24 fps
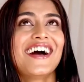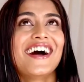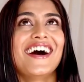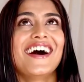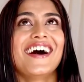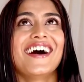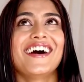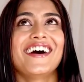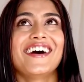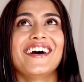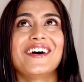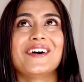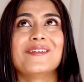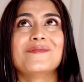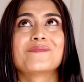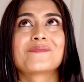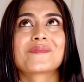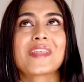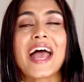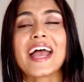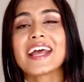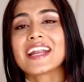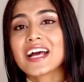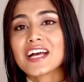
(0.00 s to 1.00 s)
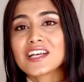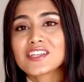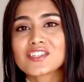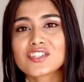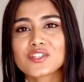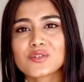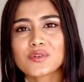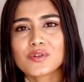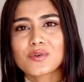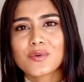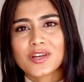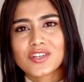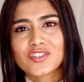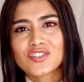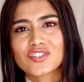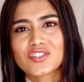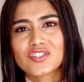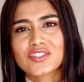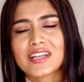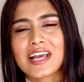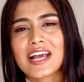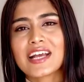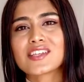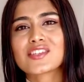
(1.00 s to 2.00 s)
I asked you a
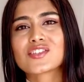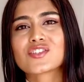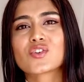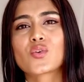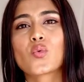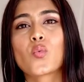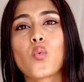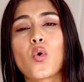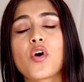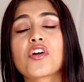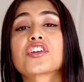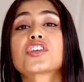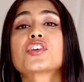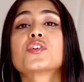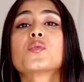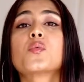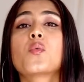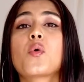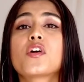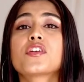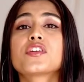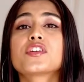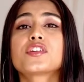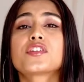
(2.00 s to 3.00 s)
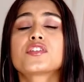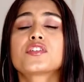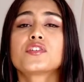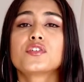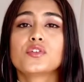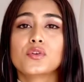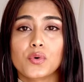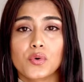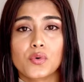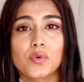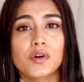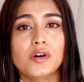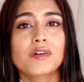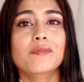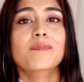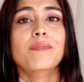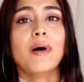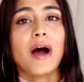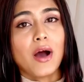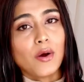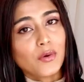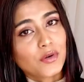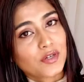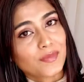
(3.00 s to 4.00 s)
question as to what you wanted to know
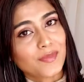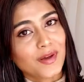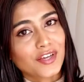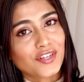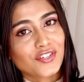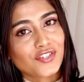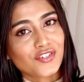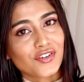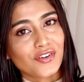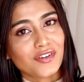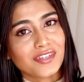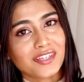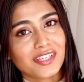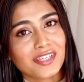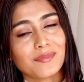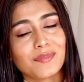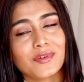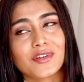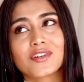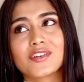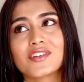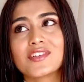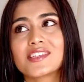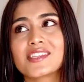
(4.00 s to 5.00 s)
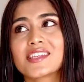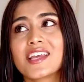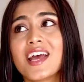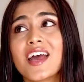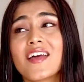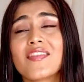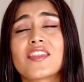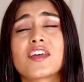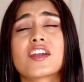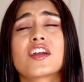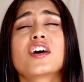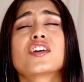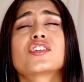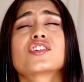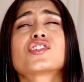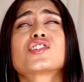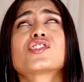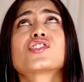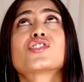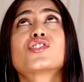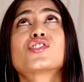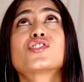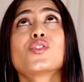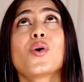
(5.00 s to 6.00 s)
about my journey, because there are
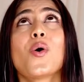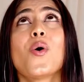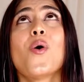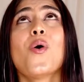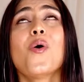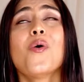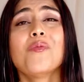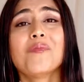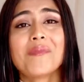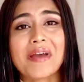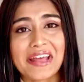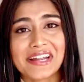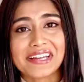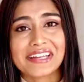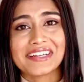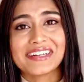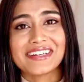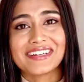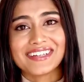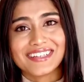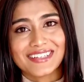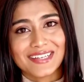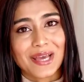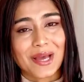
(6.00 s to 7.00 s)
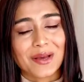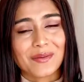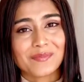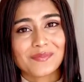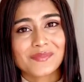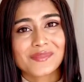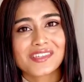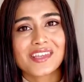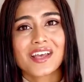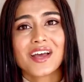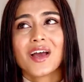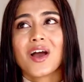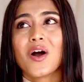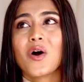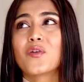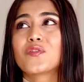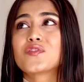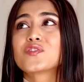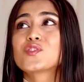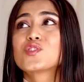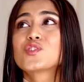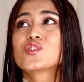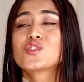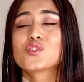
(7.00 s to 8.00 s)
so many DMs of
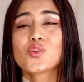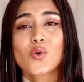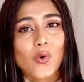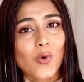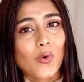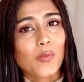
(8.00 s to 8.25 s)
so